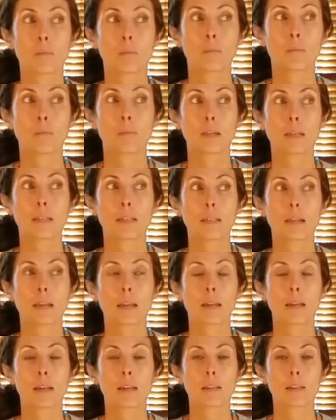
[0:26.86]

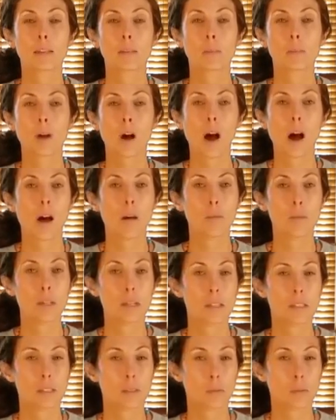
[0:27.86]
maintaining some
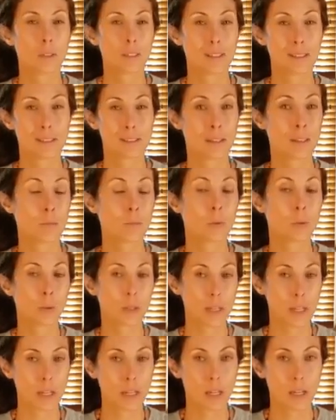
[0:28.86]
calmness and really
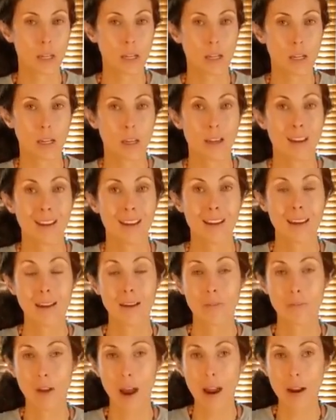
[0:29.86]
stimulating
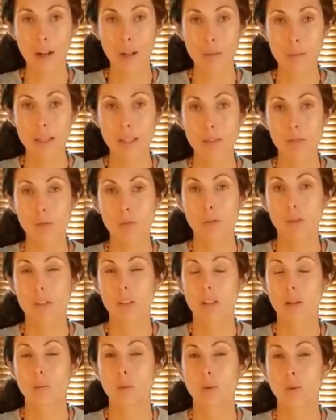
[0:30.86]
environments or
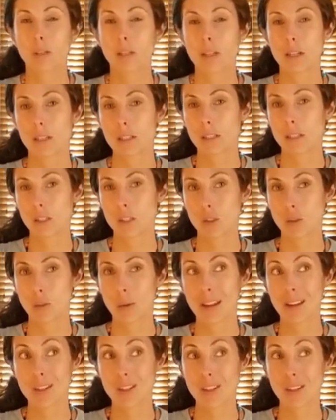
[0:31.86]
stimulating
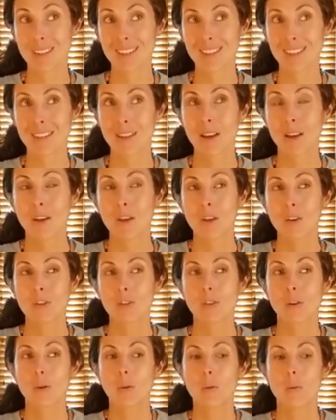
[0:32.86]
situations.
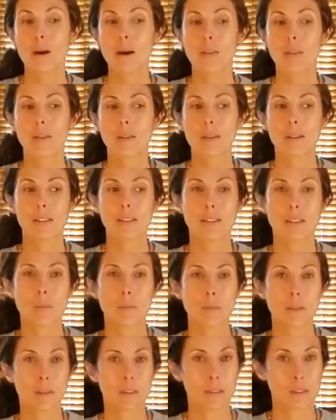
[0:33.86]
So whether it's
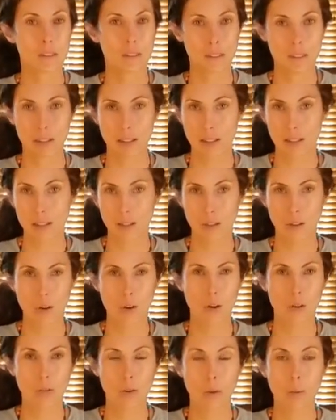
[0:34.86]
something that's just like
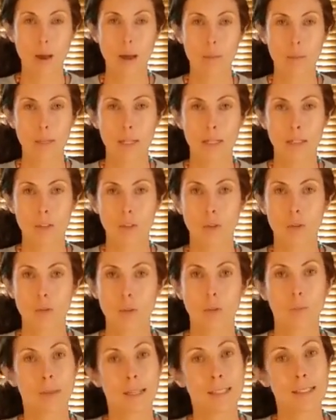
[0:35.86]
overwhelming
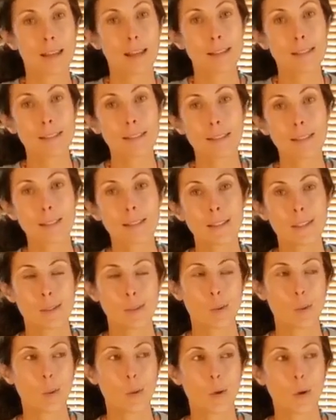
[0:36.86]
to my senses
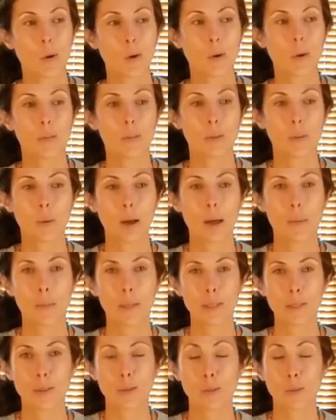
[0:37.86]
or
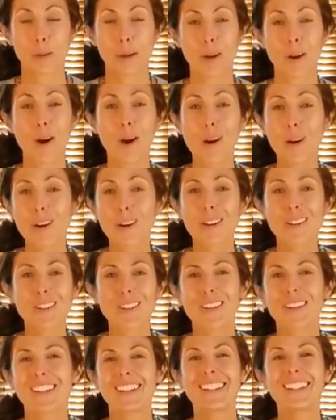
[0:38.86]
overwhelming to my heart
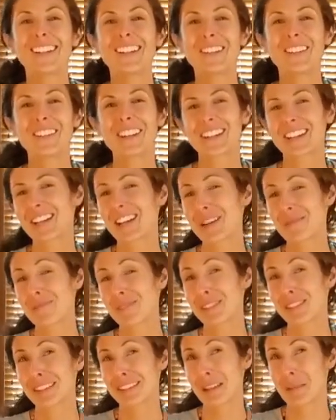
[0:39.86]
when it comes
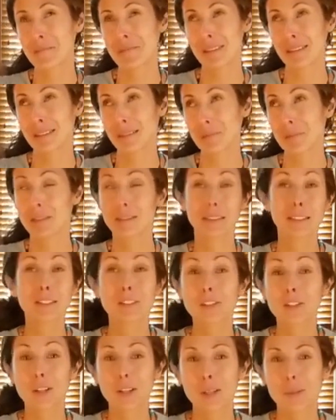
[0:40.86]
to something
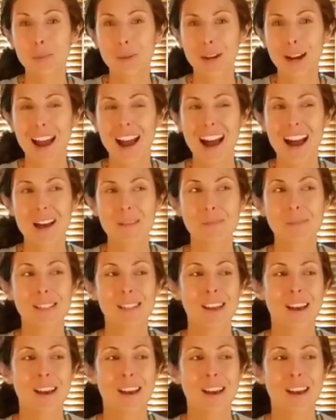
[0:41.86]
political perhaps,